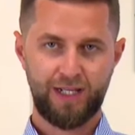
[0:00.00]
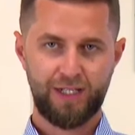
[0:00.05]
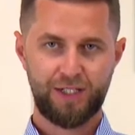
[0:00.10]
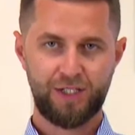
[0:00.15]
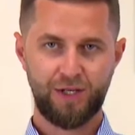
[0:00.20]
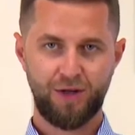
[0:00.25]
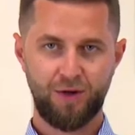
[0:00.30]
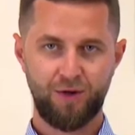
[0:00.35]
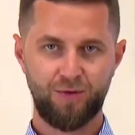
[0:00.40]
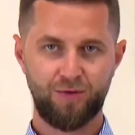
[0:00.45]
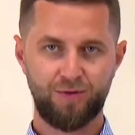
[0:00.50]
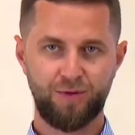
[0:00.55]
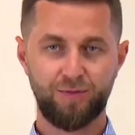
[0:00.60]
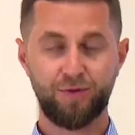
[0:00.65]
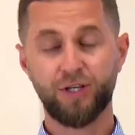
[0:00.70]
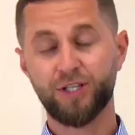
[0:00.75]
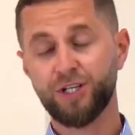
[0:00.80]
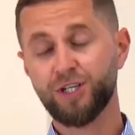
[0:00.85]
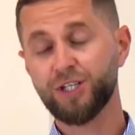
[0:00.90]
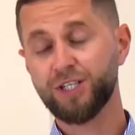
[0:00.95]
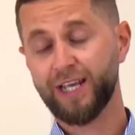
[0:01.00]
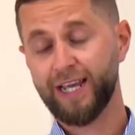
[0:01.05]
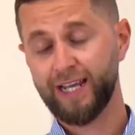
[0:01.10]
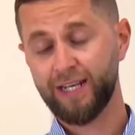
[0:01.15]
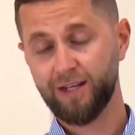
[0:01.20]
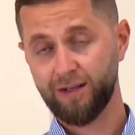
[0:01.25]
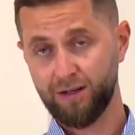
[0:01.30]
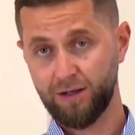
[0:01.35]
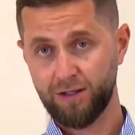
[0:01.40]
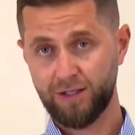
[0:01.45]
So the British
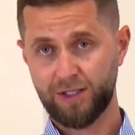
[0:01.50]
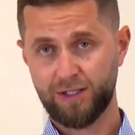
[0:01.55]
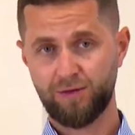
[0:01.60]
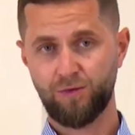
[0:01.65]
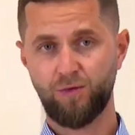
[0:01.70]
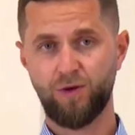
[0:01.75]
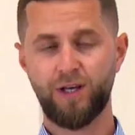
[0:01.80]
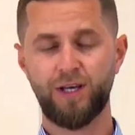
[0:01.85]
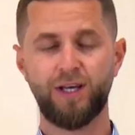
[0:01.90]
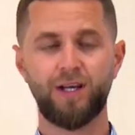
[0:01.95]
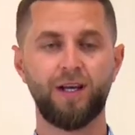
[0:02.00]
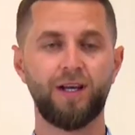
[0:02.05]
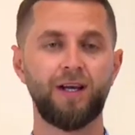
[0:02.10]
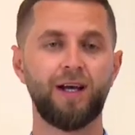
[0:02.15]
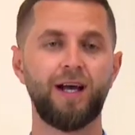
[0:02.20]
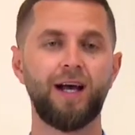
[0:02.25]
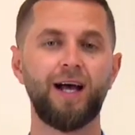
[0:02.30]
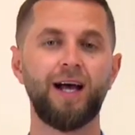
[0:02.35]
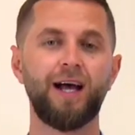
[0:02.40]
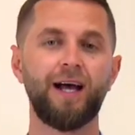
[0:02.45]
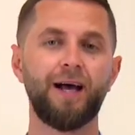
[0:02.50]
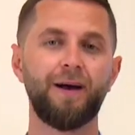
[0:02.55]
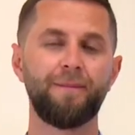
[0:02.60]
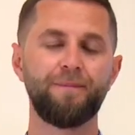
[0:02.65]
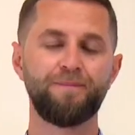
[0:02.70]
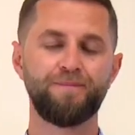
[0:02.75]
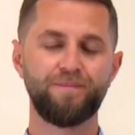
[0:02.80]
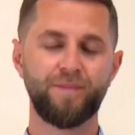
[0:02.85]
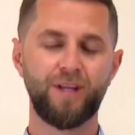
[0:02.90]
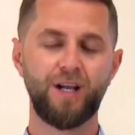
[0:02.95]
sailors were
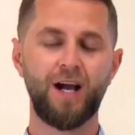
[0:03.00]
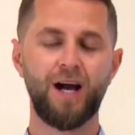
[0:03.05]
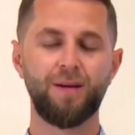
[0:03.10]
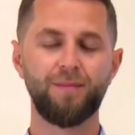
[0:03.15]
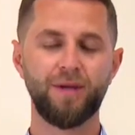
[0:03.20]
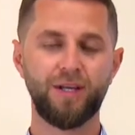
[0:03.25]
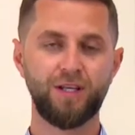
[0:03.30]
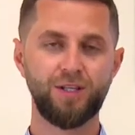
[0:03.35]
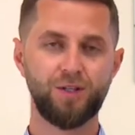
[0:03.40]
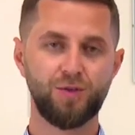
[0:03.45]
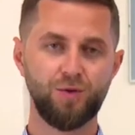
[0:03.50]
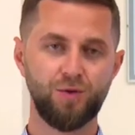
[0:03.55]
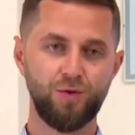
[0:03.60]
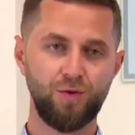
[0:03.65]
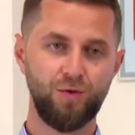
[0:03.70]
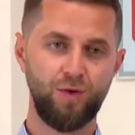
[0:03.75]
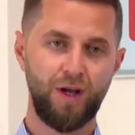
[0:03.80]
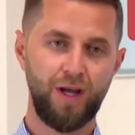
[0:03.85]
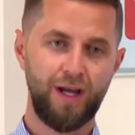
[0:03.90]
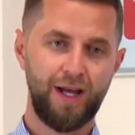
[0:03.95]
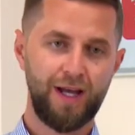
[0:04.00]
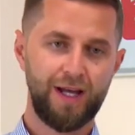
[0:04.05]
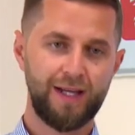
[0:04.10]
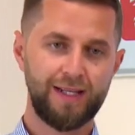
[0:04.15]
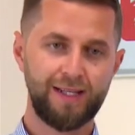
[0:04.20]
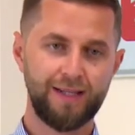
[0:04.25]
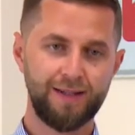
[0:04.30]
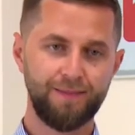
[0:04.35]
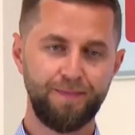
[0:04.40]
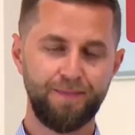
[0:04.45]
um, coming to
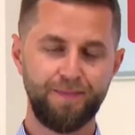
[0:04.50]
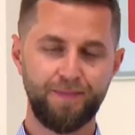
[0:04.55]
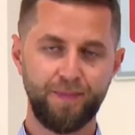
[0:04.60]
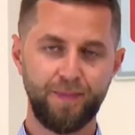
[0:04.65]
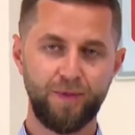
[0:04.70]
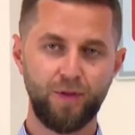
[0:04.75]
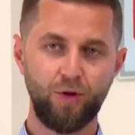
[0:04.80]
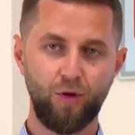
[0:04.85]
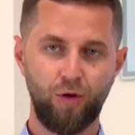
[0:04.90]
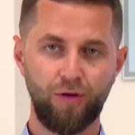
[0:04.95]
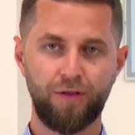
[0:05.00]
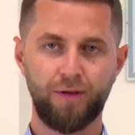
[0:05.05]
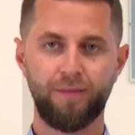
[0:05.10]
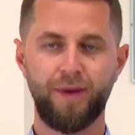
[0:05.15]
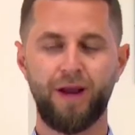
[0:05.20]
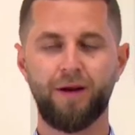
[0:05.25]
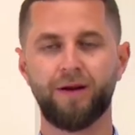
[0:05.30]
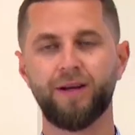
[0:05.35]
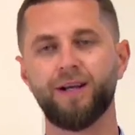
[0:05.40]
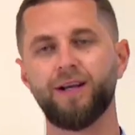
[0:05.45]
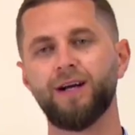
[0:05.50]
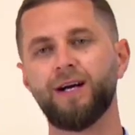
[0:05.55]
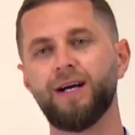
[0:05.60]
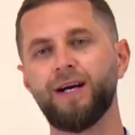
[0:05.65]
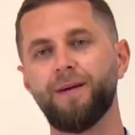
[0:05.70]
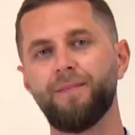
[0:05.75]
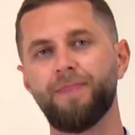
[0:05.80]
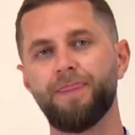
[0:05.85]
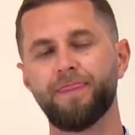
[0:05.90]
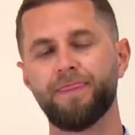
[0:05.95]
um, North
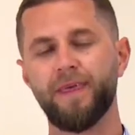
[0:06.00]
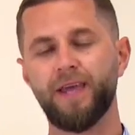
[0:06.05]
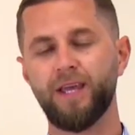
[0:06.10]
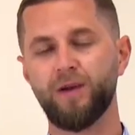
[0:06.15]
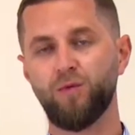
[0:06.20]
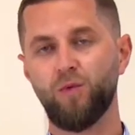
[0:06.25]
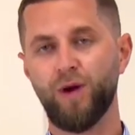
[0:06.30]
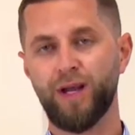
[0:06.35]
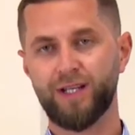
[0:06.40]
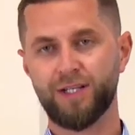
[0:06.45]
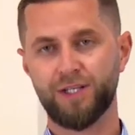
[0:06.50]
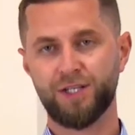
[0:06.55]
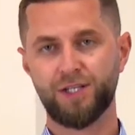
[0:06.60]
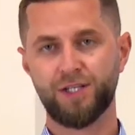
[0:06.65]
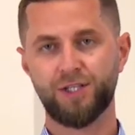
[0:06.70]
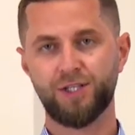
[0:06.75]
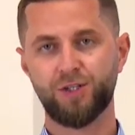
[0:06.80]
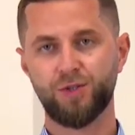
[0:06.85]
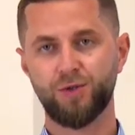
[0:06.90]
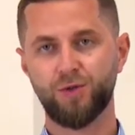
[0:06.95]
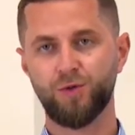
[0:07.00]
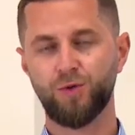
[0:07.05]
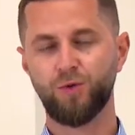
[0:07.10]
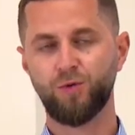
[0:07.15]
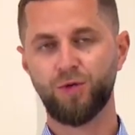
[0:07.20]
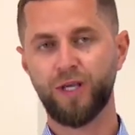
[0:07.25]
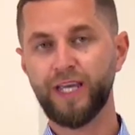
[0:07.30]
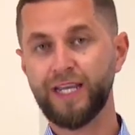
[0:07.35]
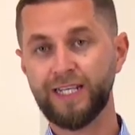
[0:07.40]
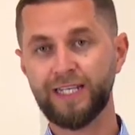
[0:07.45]
America, they went
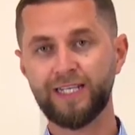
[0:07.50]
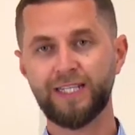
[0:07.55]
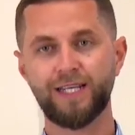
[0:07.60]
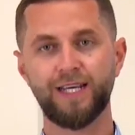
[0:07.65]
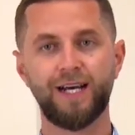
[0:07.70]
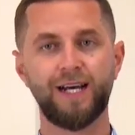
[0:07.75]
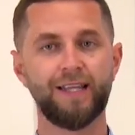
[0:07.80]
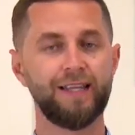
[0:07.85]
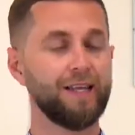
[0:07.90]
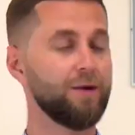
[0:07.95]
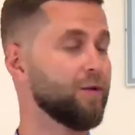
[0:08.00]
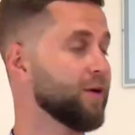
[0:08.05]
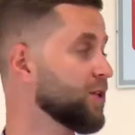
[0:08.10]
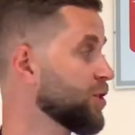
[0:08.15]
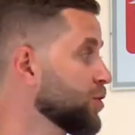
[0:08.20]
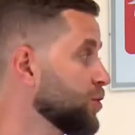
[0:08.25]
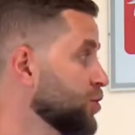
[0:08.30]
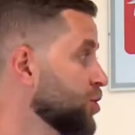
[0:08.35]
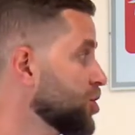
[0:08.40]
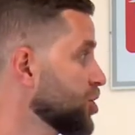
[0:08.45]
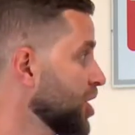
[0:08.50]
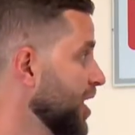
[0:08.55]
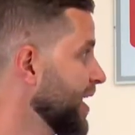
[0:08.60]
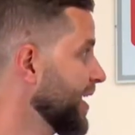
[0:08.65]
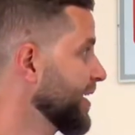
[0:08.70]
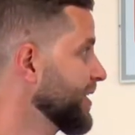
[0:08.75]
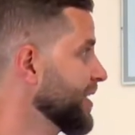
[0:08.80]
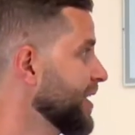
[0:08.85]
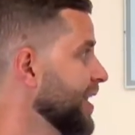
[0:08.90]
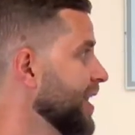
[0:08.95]
to India, they went to
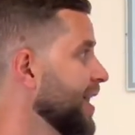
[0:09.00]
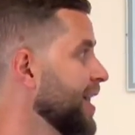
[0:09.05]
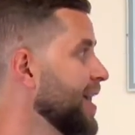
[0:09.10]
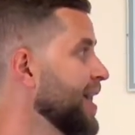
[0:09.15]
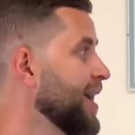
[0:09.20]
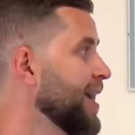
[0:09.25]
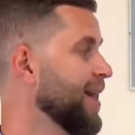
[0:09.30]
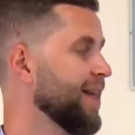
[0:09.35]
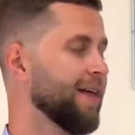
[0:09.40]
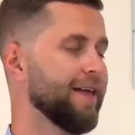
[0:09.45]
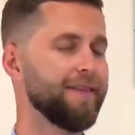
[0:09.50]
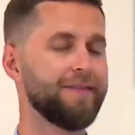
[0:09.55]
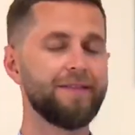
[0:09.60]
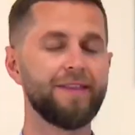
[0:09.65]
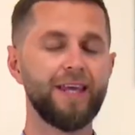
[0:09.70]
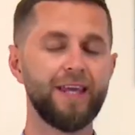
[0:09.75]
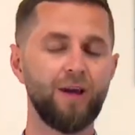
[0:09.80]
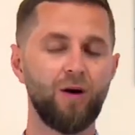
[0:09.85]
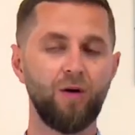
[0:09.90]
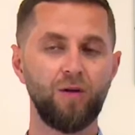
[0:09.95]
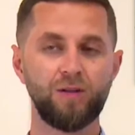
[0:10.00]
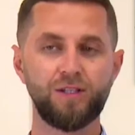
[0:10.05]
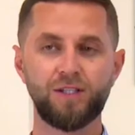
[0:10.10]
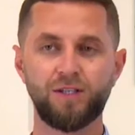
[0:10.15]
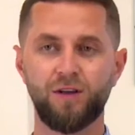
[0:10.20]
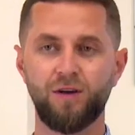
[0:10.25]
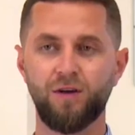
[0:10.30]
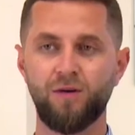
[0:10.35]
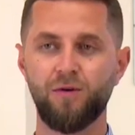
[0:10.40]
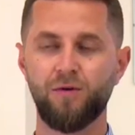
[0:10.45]
China, they
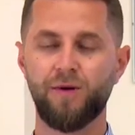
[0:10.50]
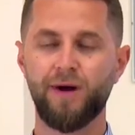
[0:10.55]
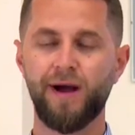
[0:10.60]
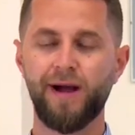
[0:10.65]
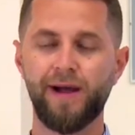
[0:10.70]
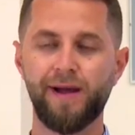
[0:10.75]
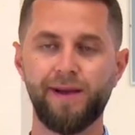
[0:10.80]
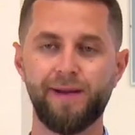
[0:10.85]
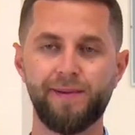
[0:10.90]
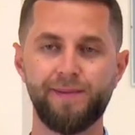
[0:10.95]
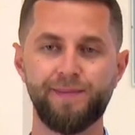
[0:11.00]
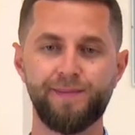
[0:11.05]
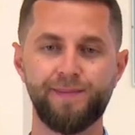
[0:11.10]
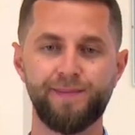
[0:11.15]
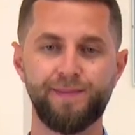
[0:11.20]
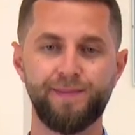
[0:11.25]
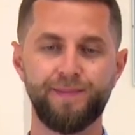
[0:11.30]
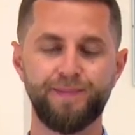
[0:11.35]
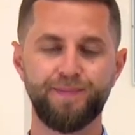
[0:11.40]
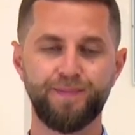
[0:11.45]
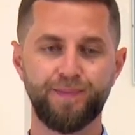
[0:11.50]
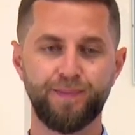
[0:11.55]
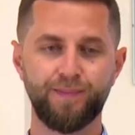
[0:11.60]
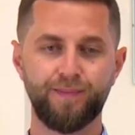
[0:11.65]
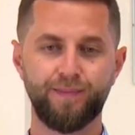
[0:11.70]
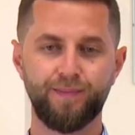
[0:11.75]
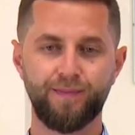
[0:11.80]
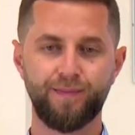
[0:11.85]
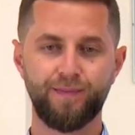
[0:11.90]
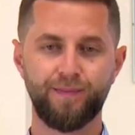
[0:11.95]
also
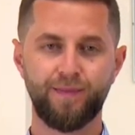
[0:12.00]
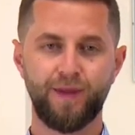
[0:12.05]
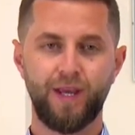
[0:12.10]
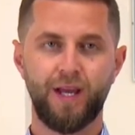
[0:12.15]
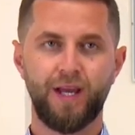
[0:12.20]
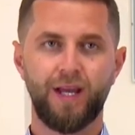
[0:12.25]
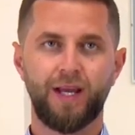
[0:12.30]
um,